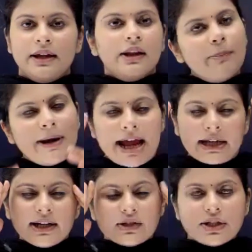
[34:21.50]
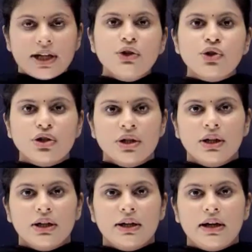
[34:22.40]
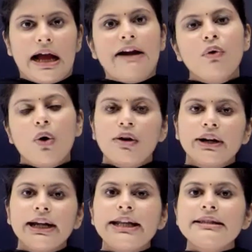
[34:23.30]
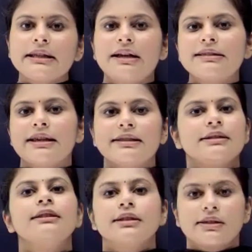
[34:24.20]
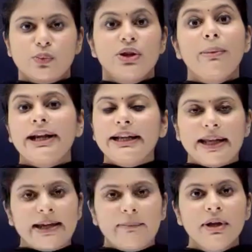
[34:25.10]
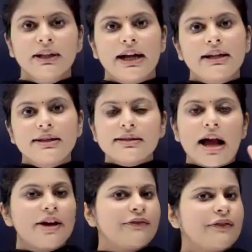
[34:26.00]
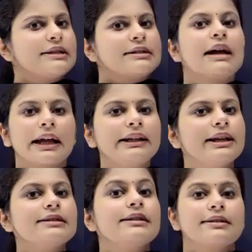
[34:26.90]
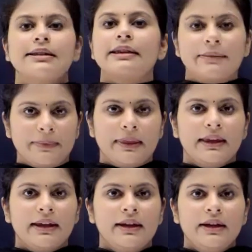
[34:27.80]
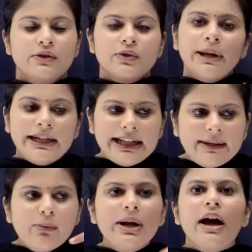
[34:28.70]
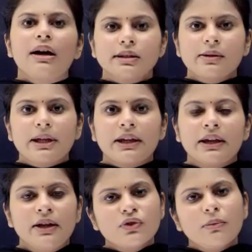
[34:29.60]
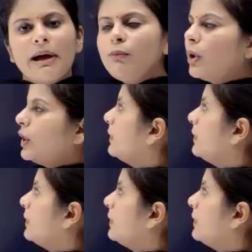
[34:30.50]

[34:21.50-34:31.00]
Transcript: In the planning stage, I've already assessed this with my team that this IFRS 9 is risky. So my team will ask me, so ma'am, what